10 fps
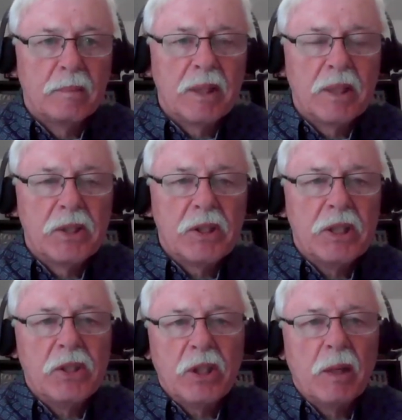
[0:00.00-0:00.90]
Because you
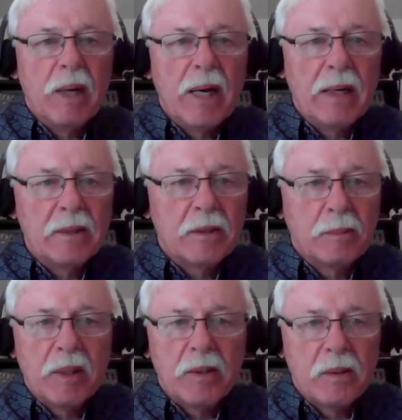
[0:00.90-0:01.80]
see, Jeremiah
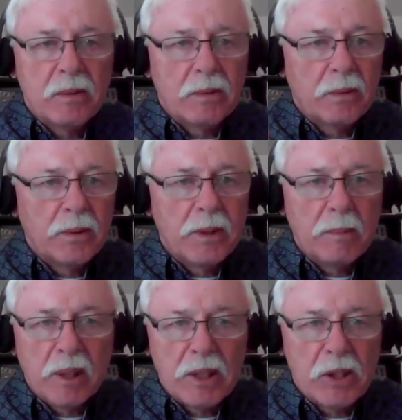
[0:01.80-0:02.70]
spent 30
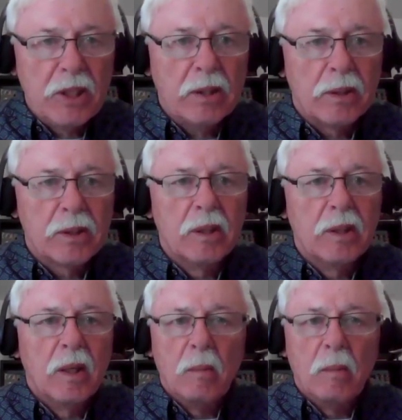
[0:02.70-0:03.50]
plus years